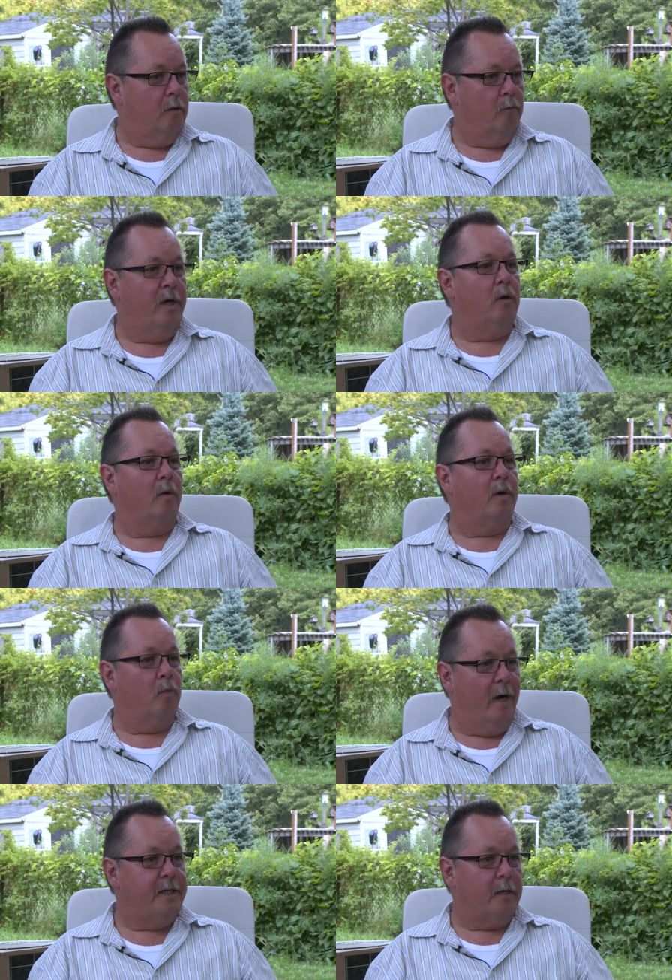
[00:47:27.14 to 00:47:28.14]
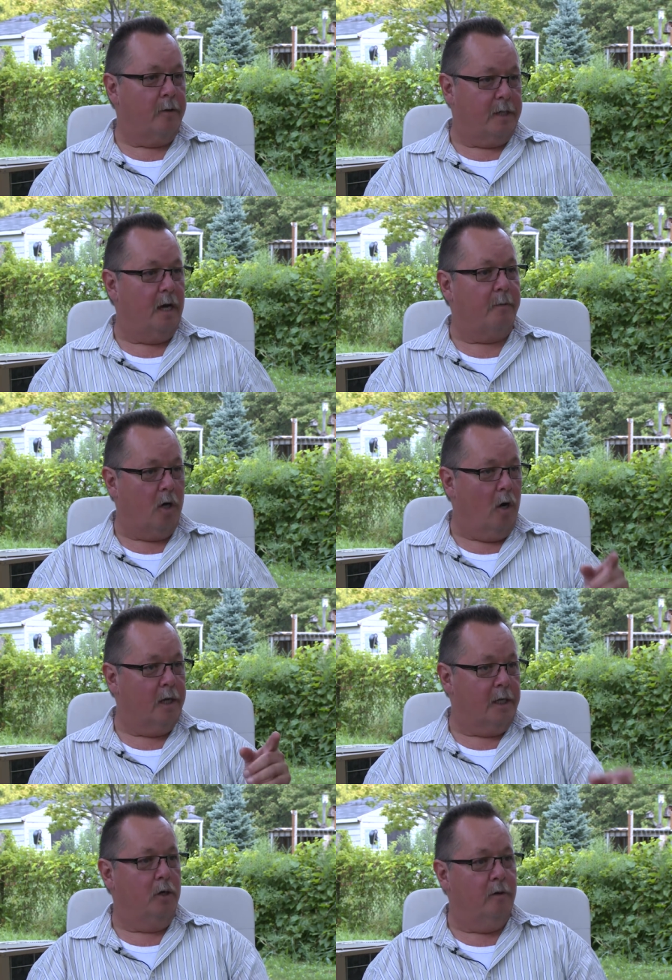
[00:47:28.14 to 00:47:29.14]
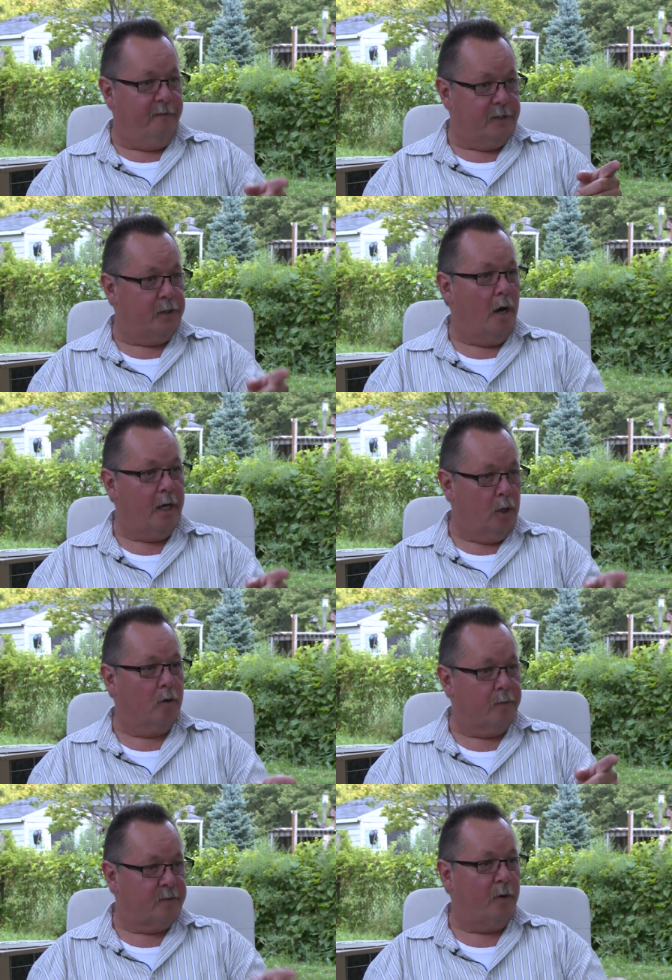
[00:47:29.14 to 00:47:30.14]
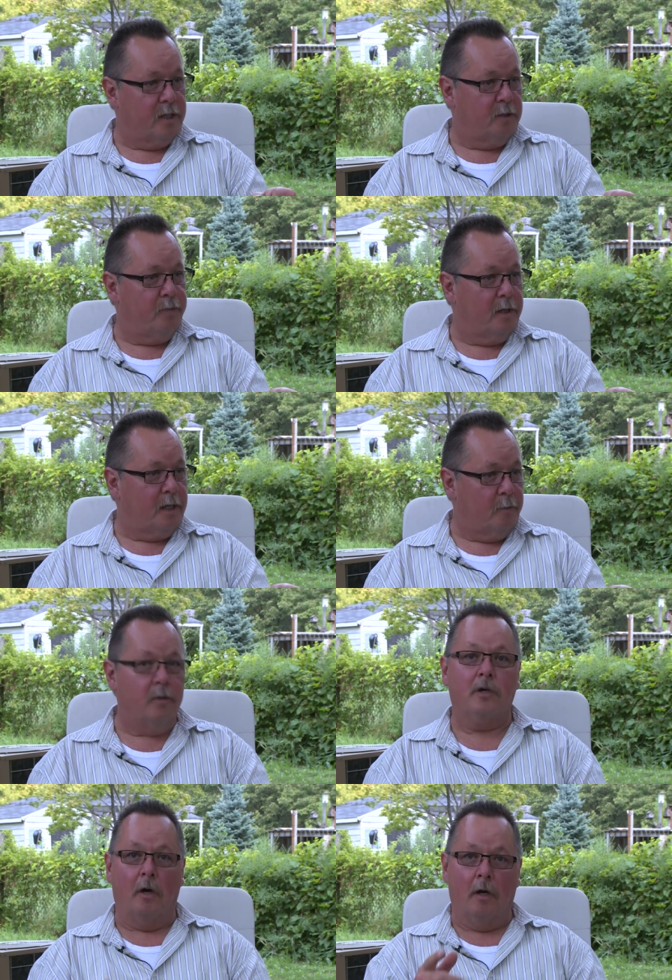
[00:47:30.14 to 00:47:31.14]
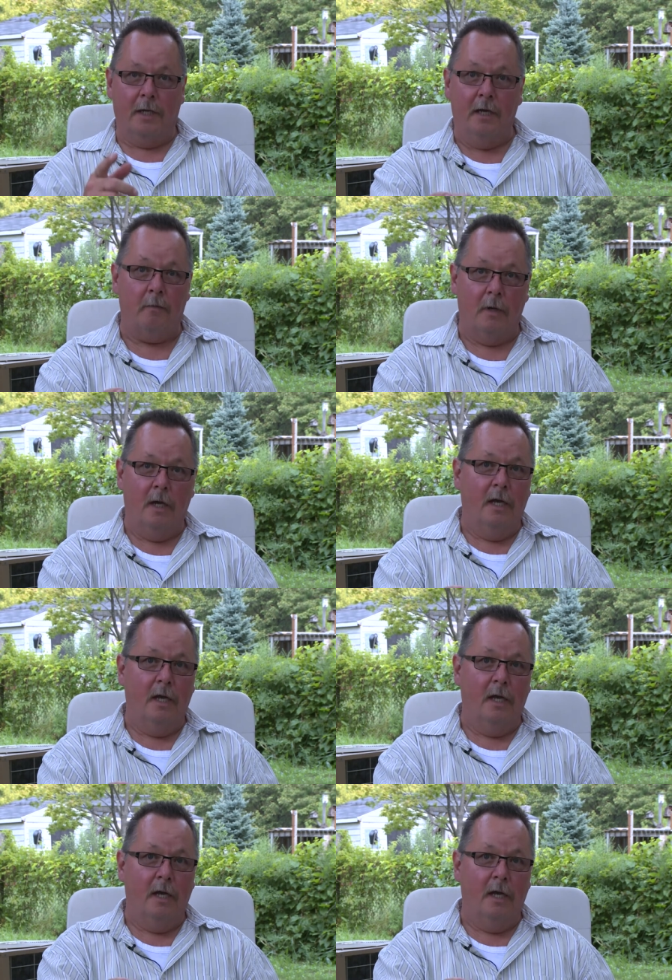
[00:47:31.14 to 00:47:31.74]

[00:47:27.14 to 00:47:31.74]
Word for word: We don't want to waste our time calling you if it's not your responsibility. We'll call him.